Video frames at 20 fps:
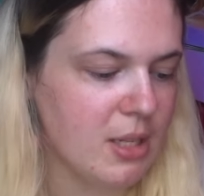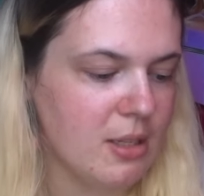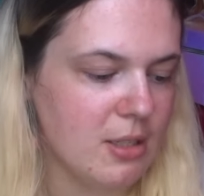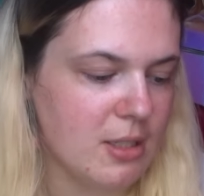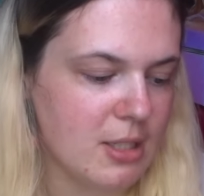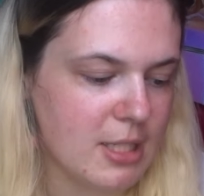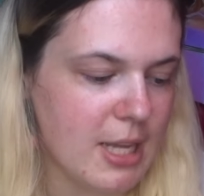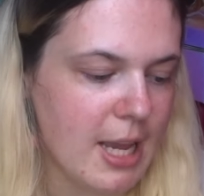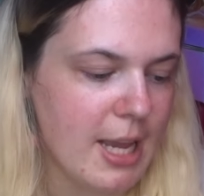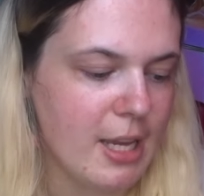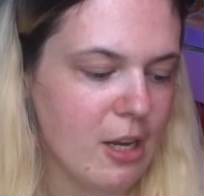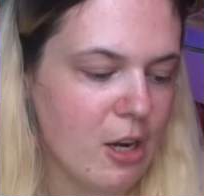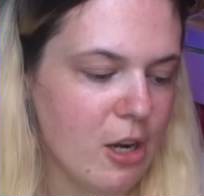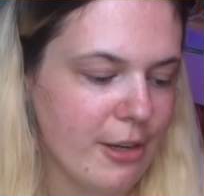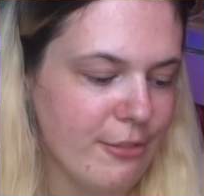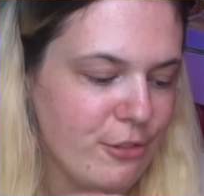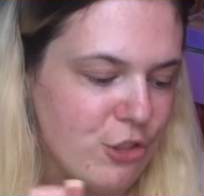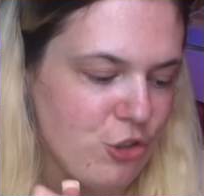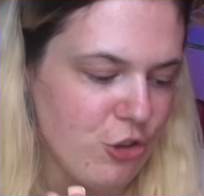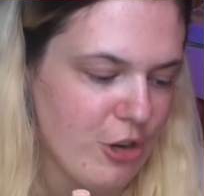Stay
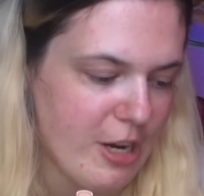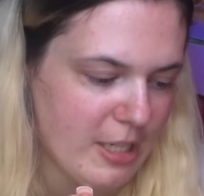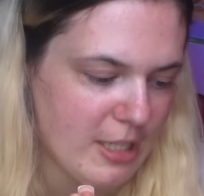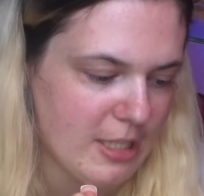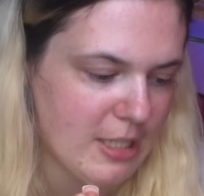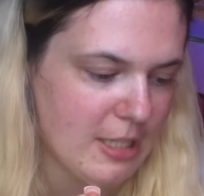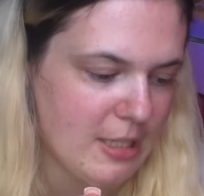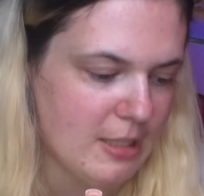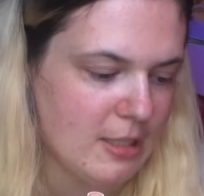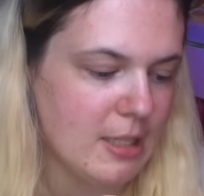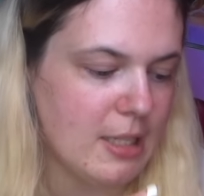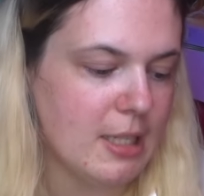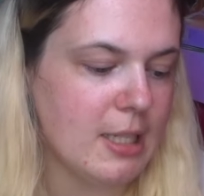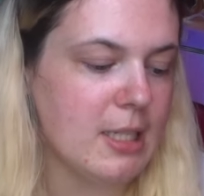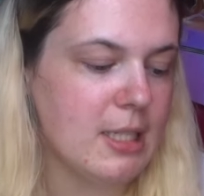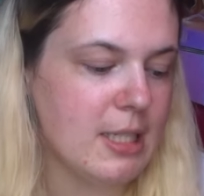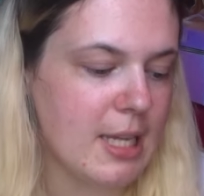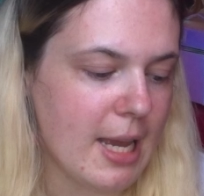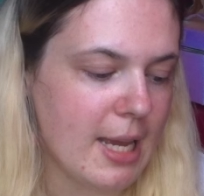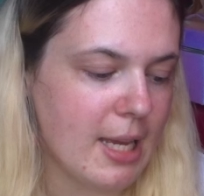hydrated.
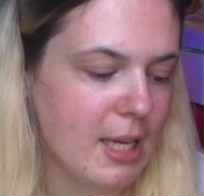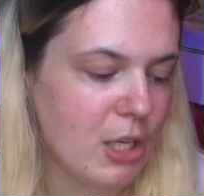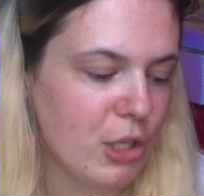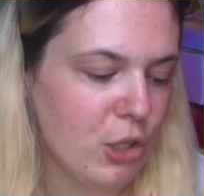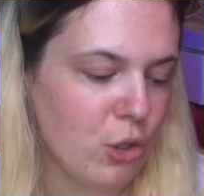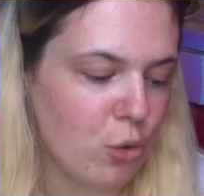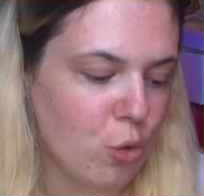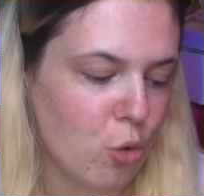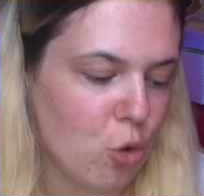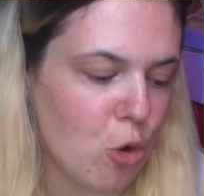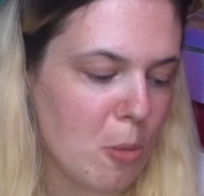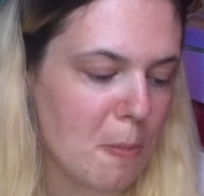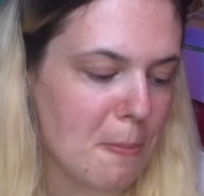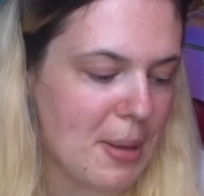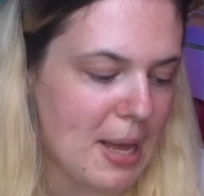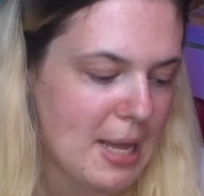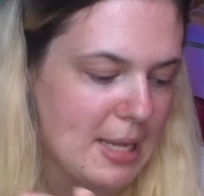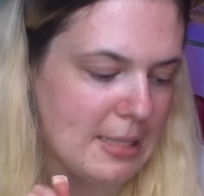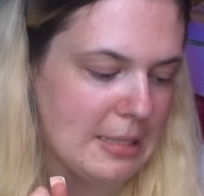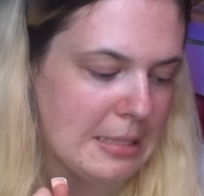Take your
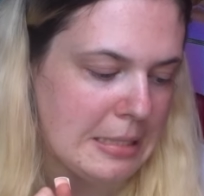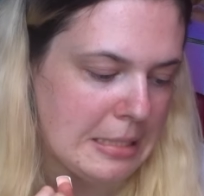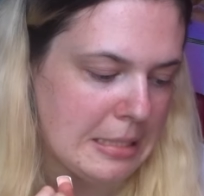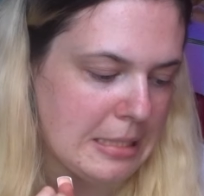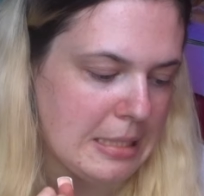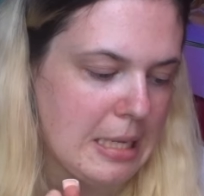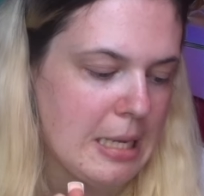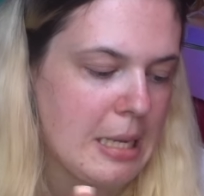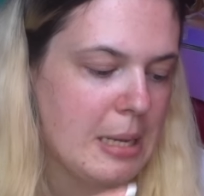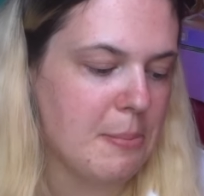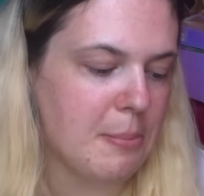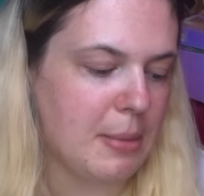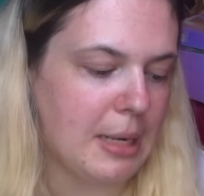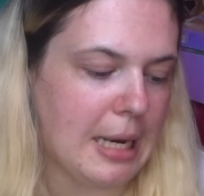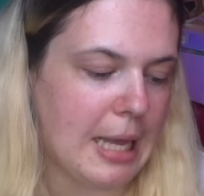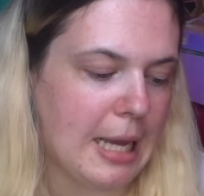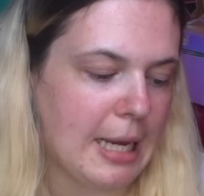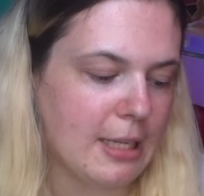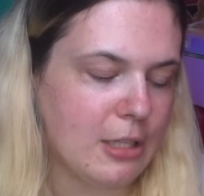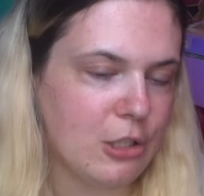meds.
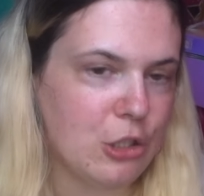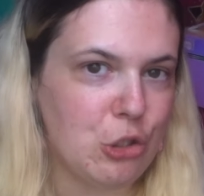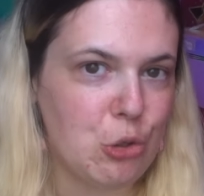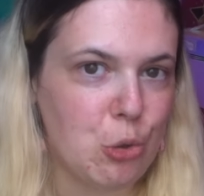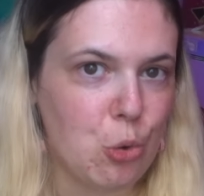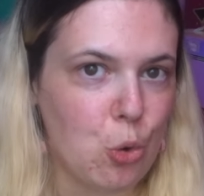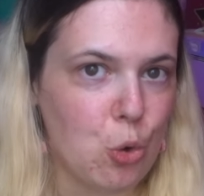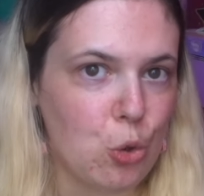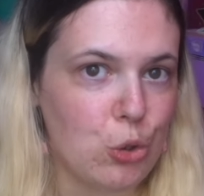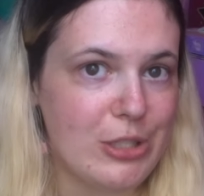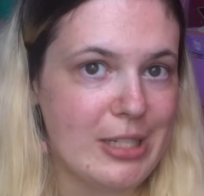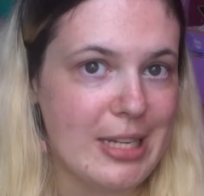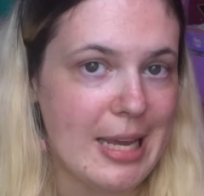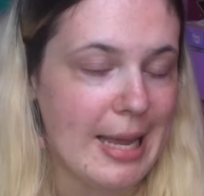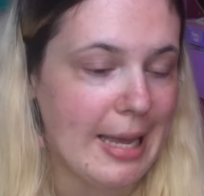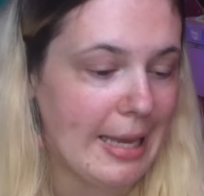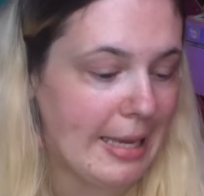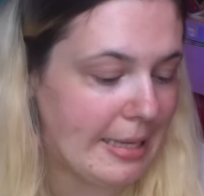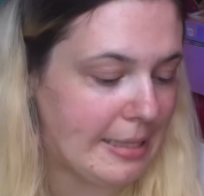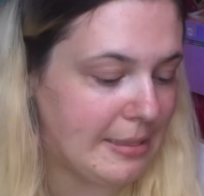Plan your
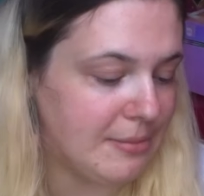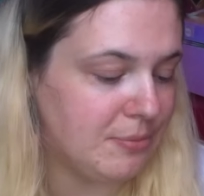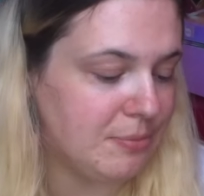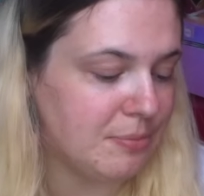day.